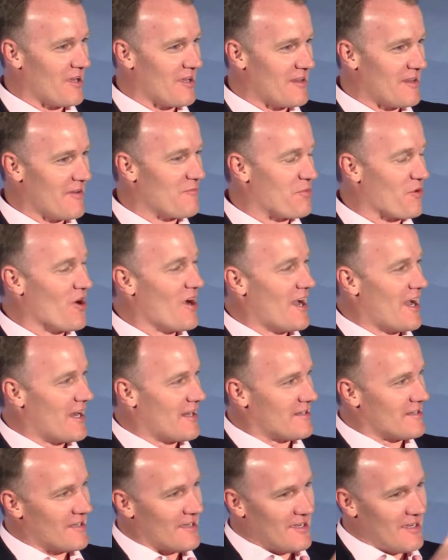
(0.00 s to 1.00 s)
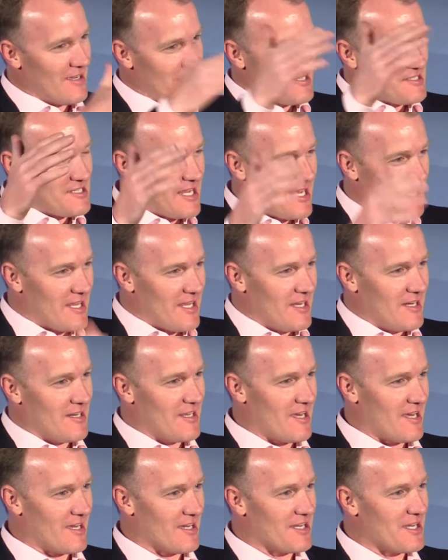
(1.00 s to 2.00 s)
have brought, taking
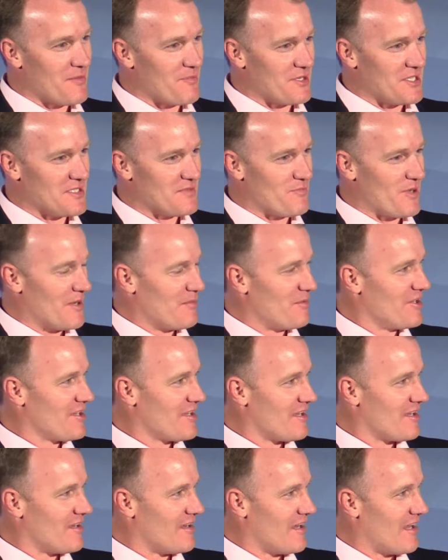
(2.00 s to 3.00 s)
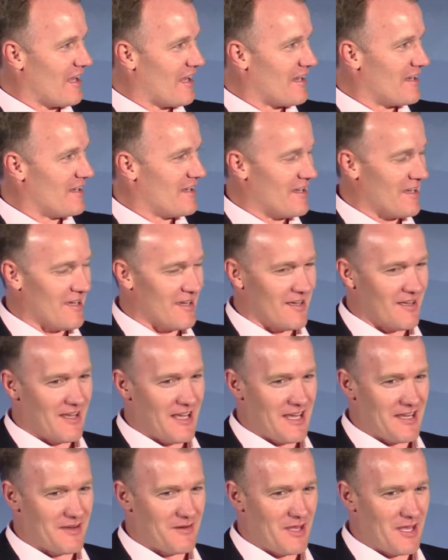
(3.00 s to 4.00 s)
companies public
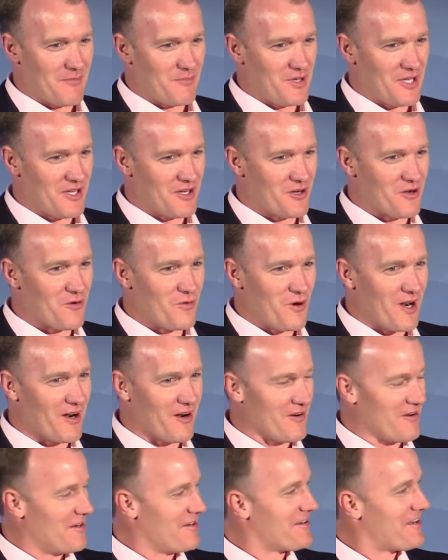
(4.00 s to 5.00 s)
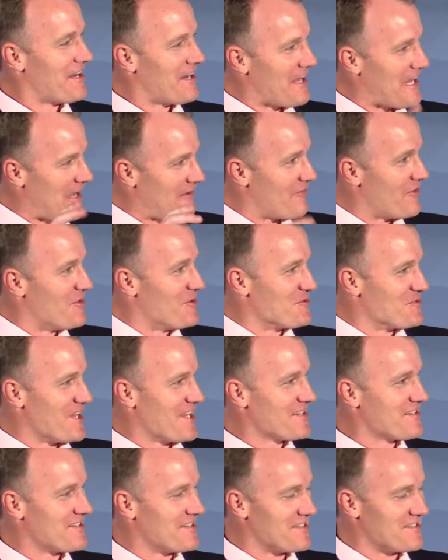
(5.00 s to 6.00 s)
and being acquired and kind of having those
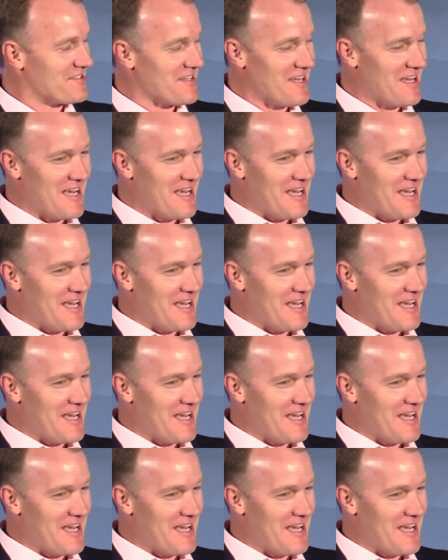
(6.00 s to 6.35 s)
exits.